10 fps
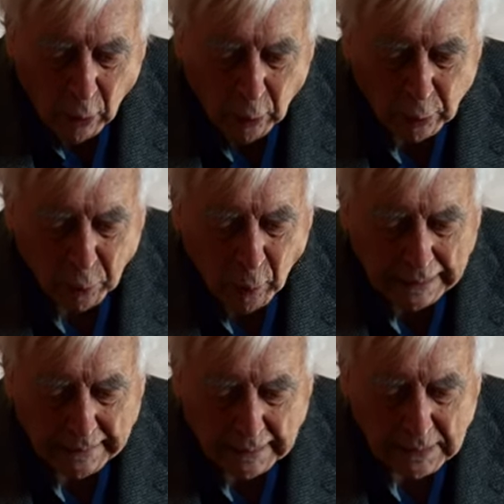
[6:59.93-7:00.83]
whose
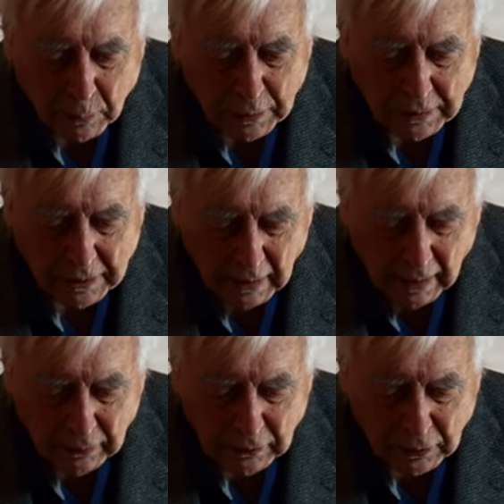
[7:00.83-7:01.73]
weakness was
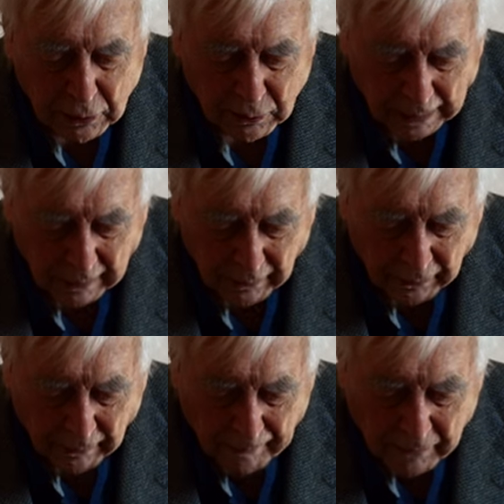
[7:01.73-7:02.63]
turned
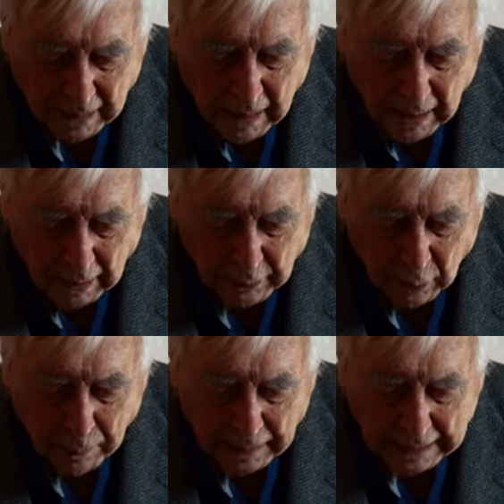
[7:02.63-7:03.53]
strength, and
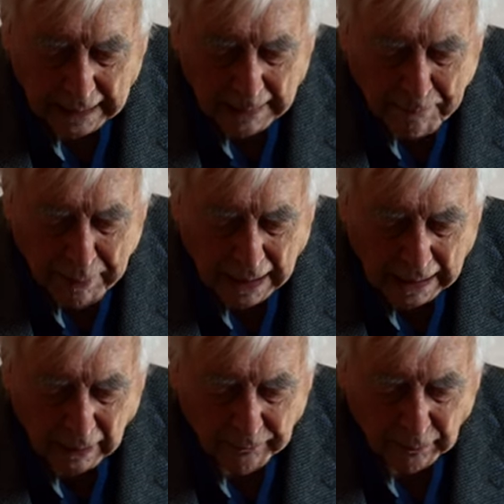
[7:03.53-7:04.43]
who became
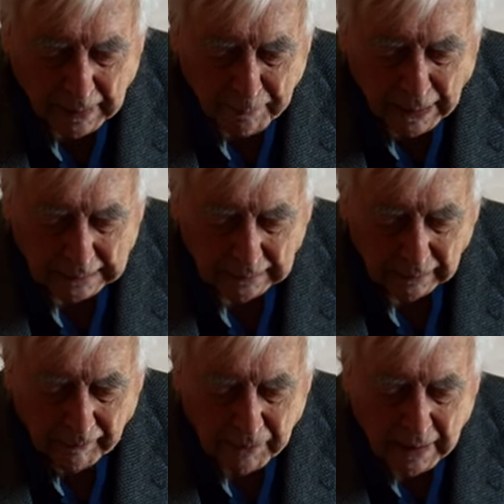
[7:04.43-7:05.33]
powerful in battle
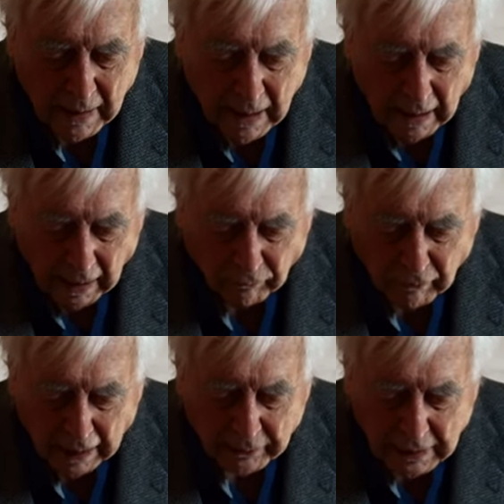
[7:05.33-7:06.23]
and
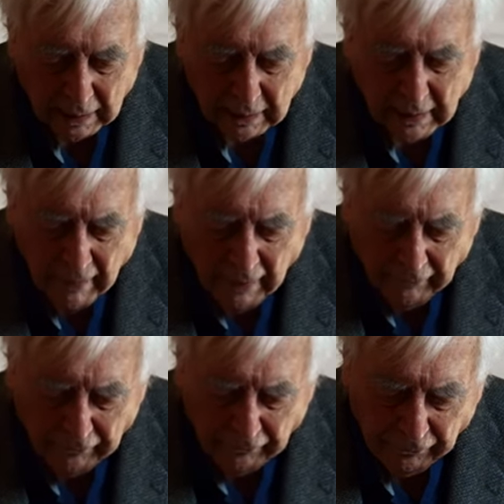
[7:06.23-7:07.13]
routed
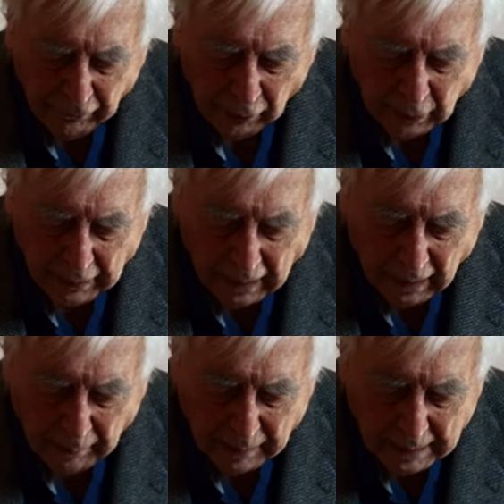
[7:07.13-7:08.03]
foreign
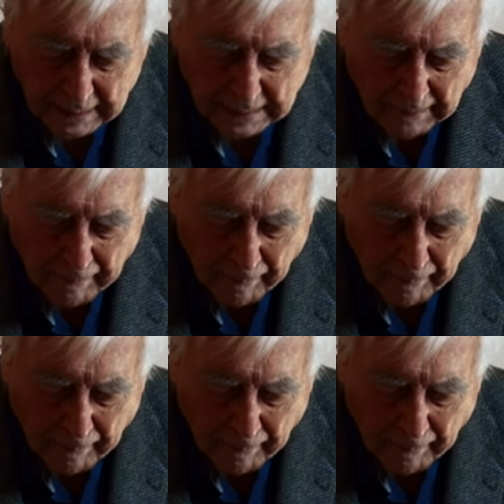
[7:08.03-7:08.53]
armies.